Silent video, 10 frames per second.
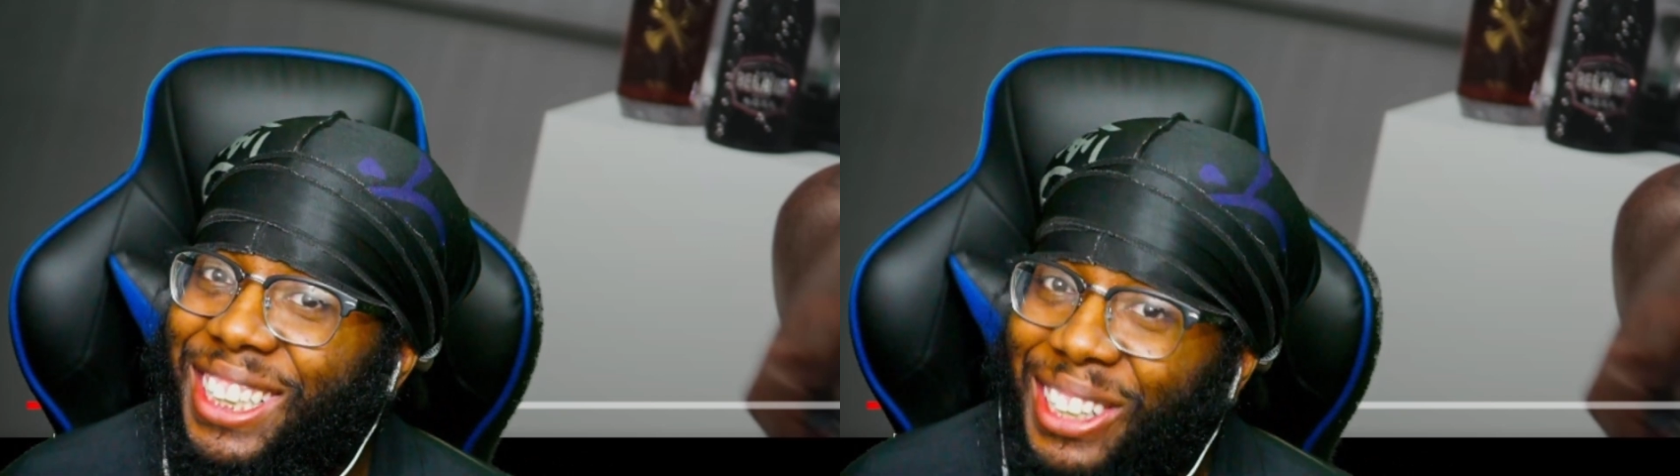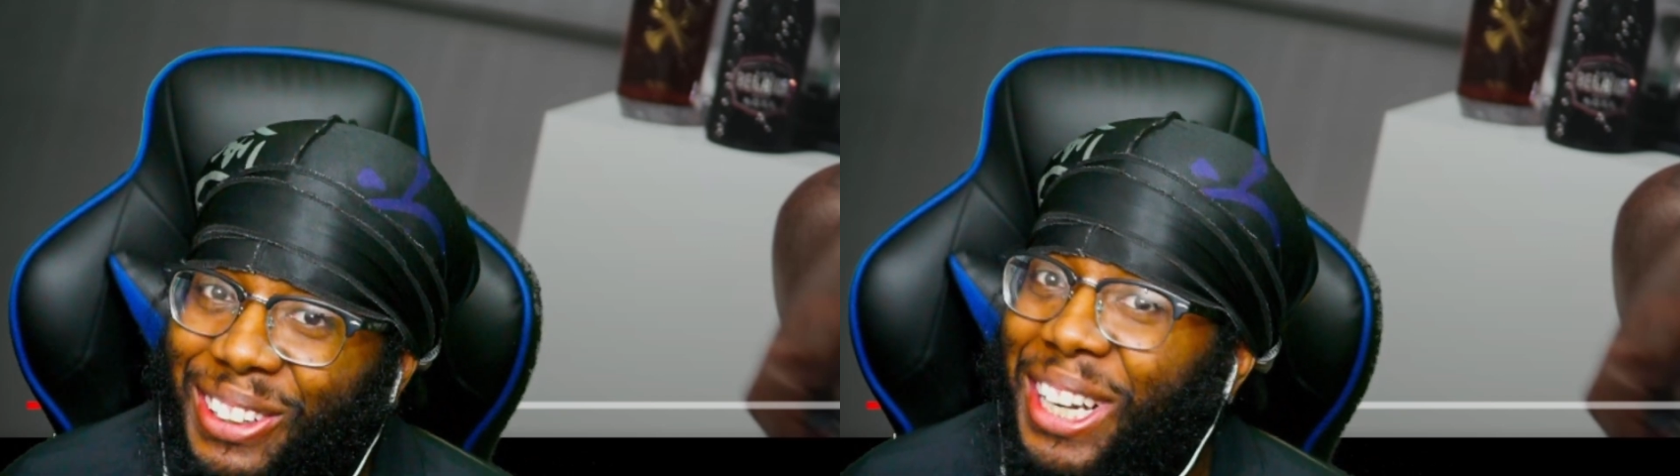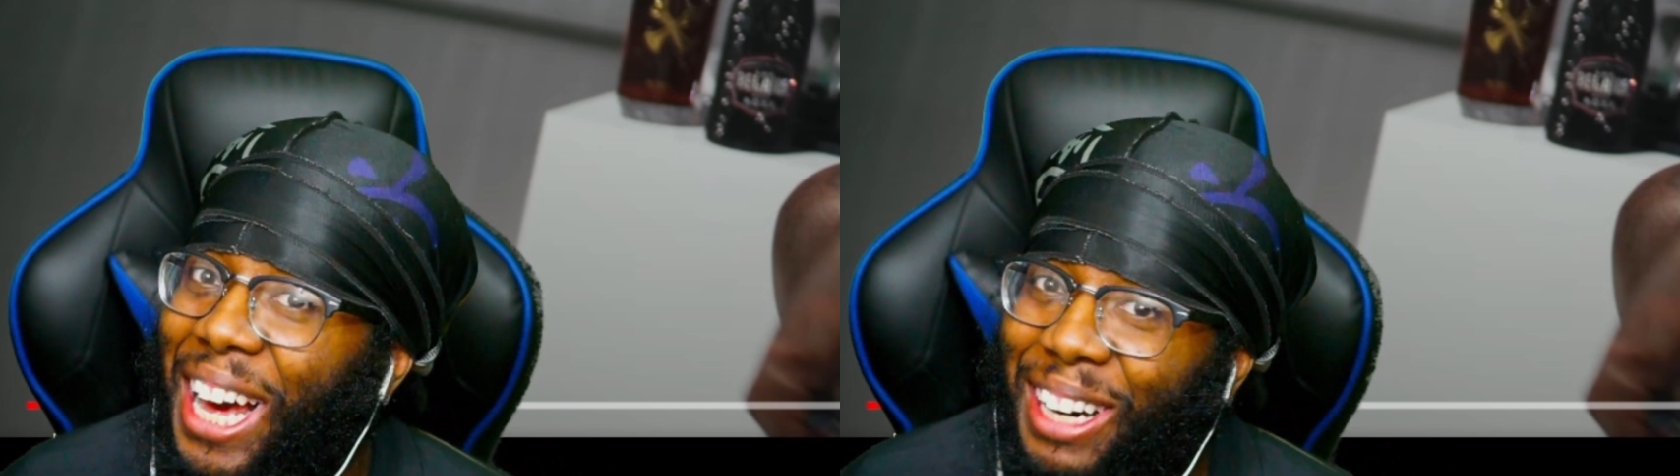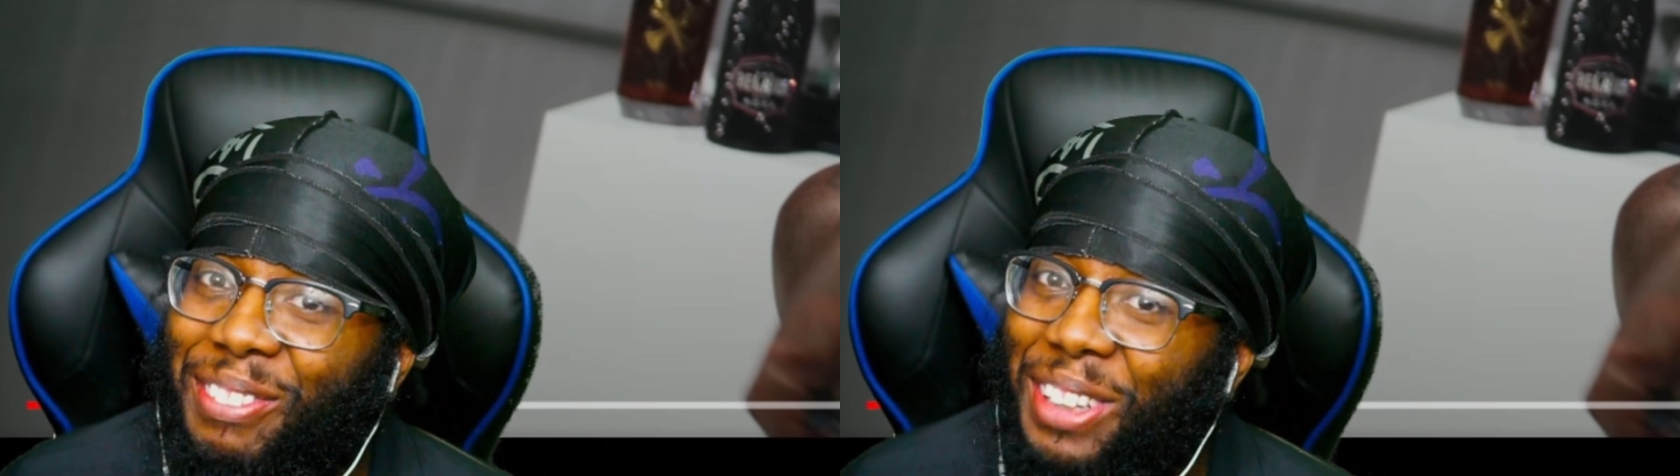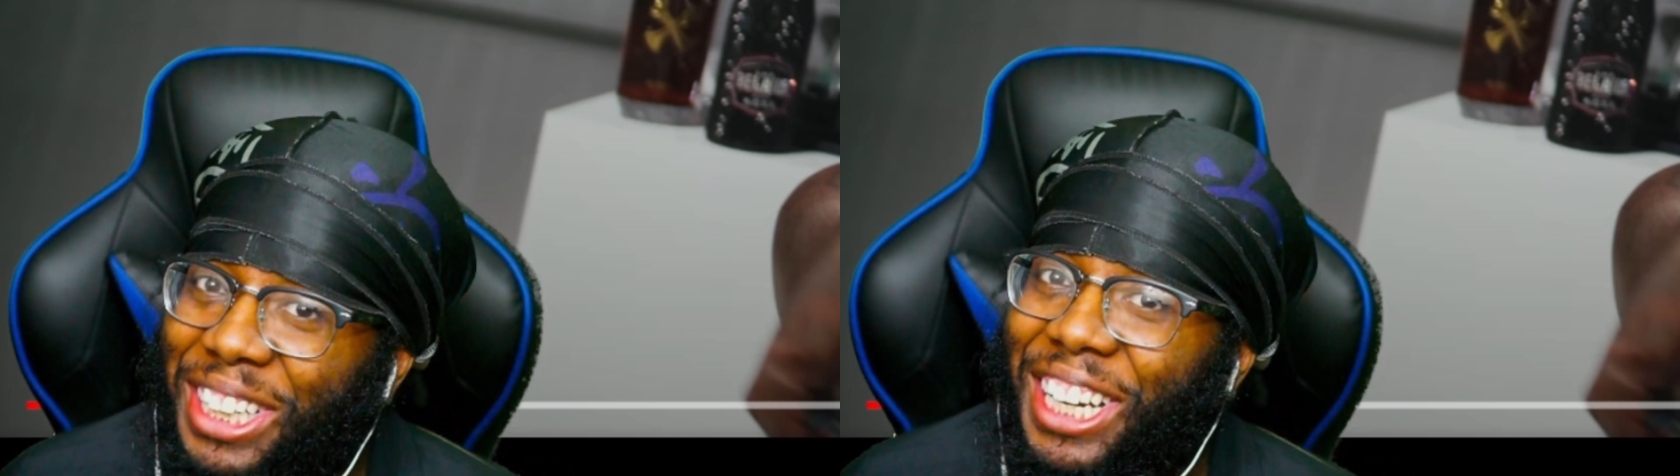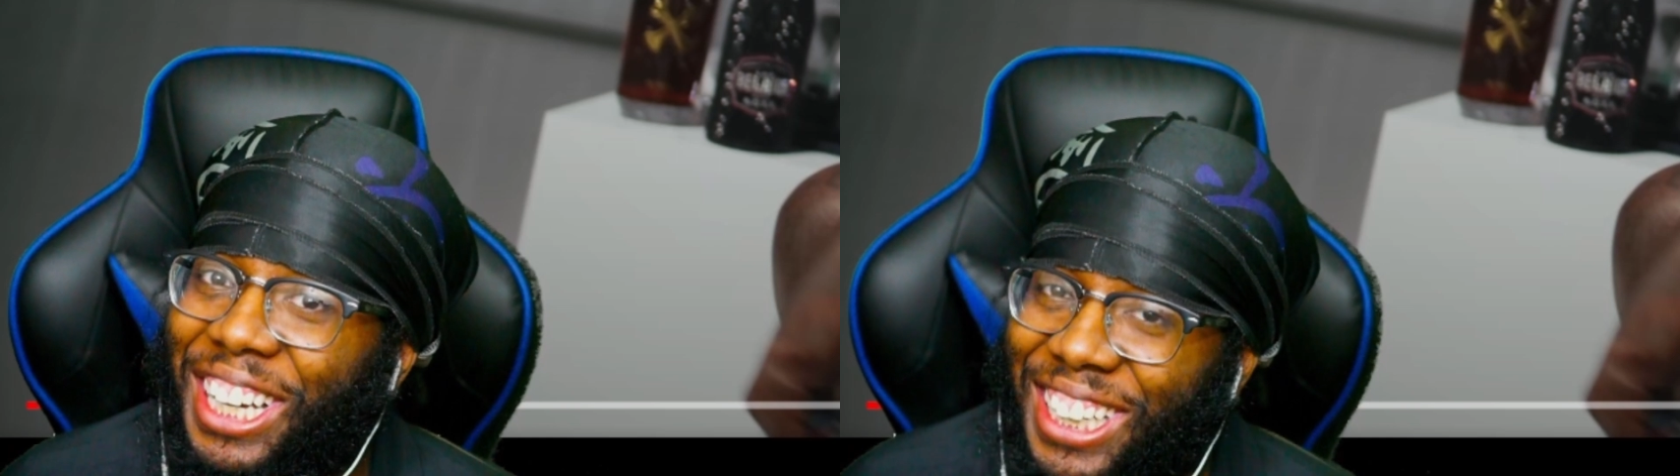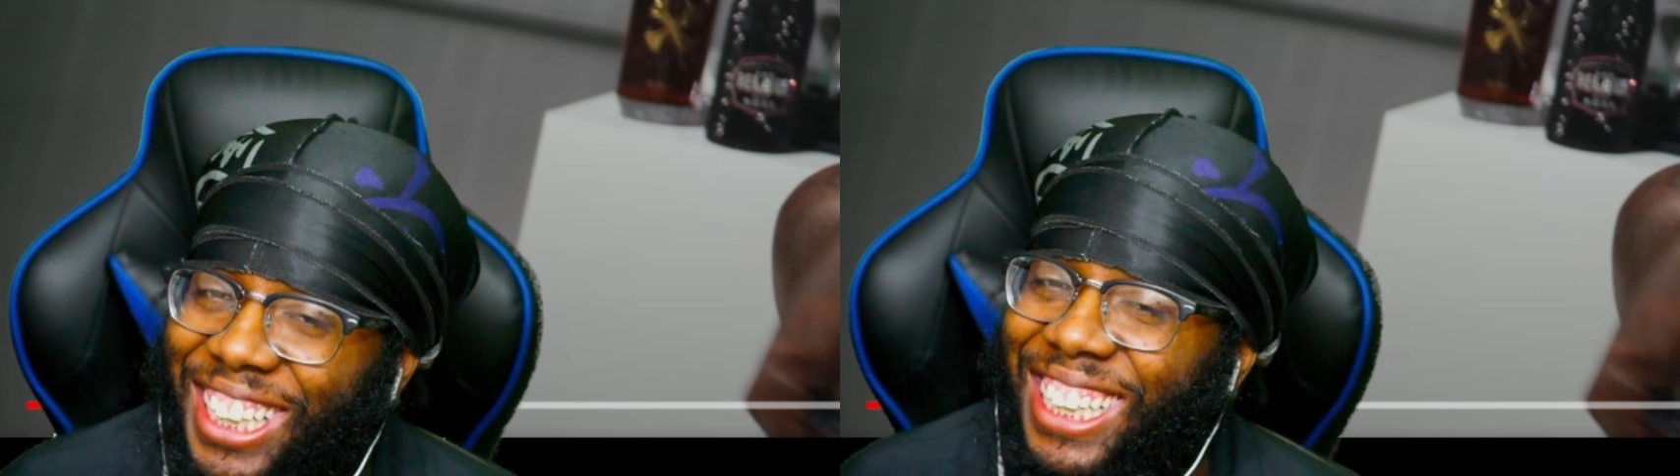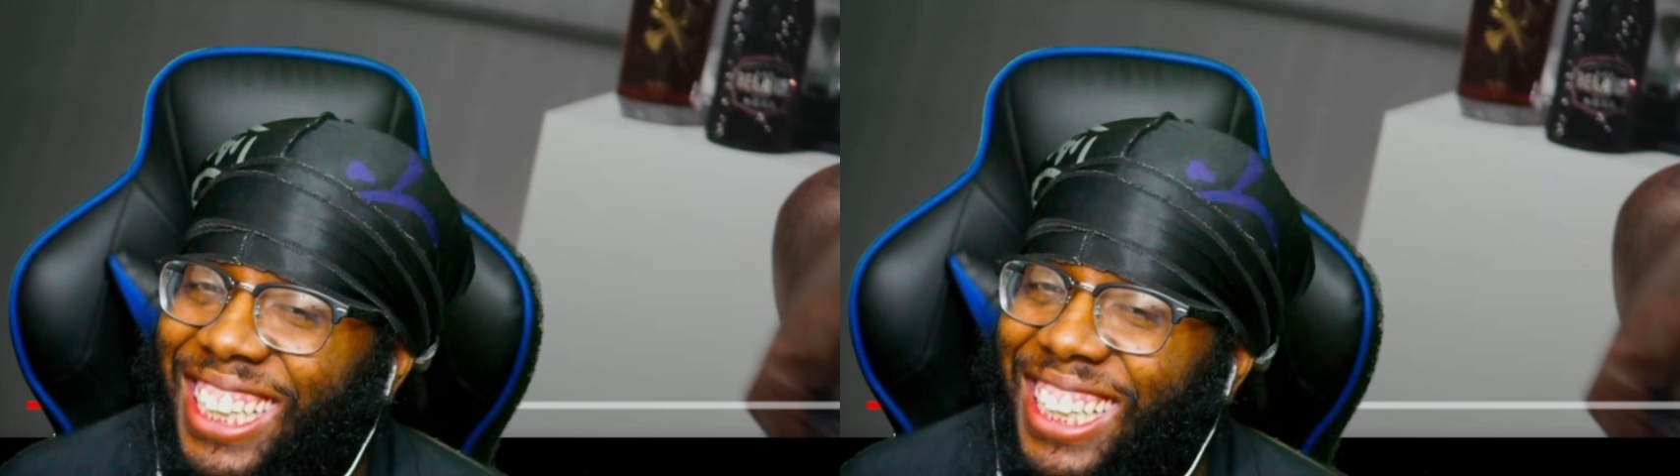Don't lie to me, nigga.